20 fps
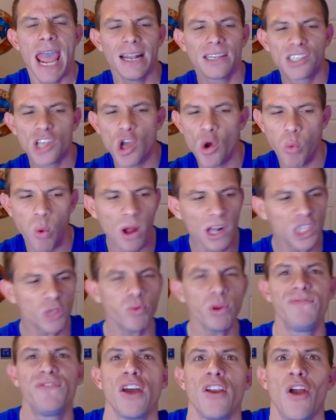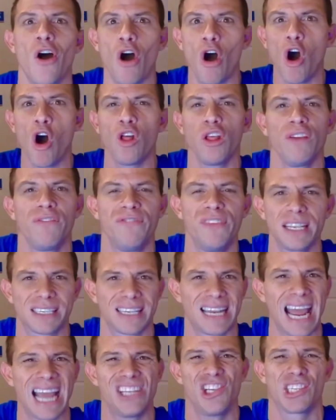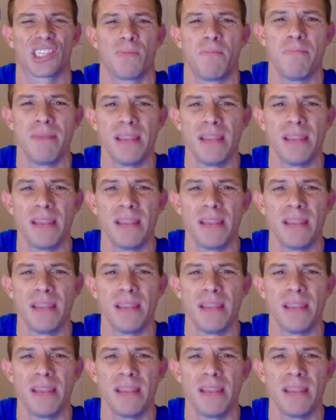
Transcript: And so once we've done all of this that I just